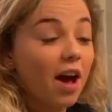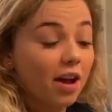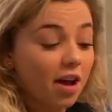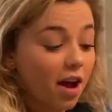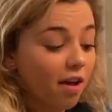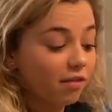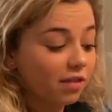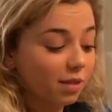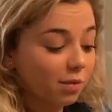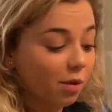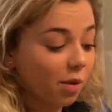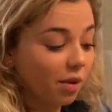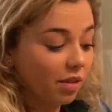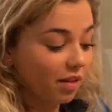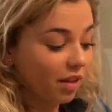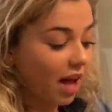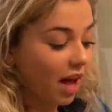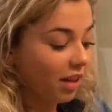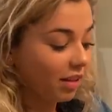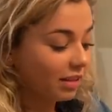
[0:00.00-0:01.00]
comfortable with
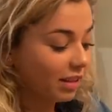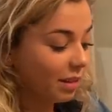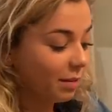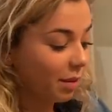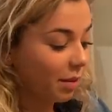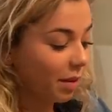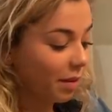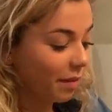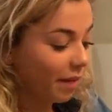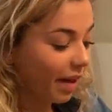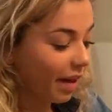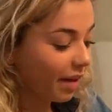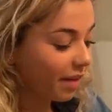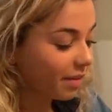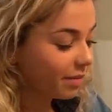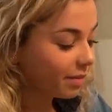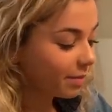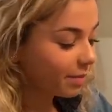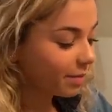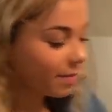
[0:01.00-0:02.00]
Lyle. No, Lyle's
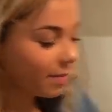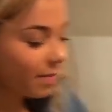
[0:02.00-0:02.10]
good. Like